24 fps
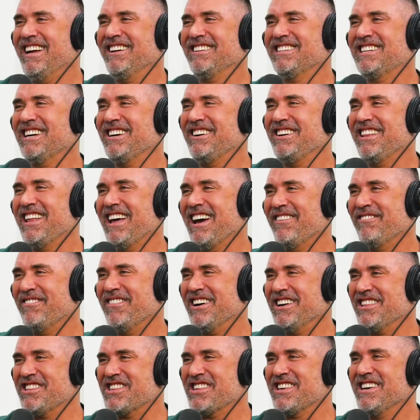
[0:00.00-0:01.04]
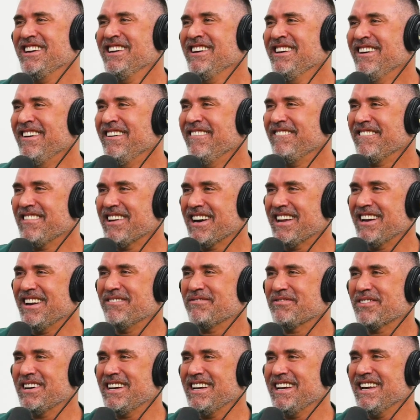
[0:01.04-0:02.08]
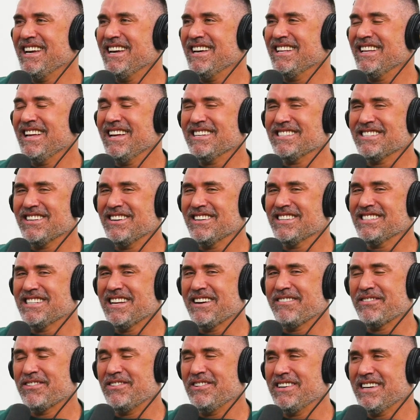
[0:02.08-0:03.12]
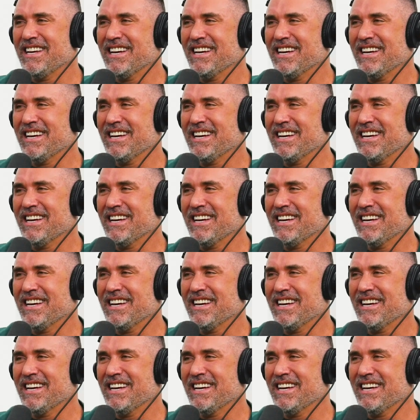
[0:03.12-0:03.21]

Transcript: I'll tell you that much. We try. You got a pretty, uh, as long as everyone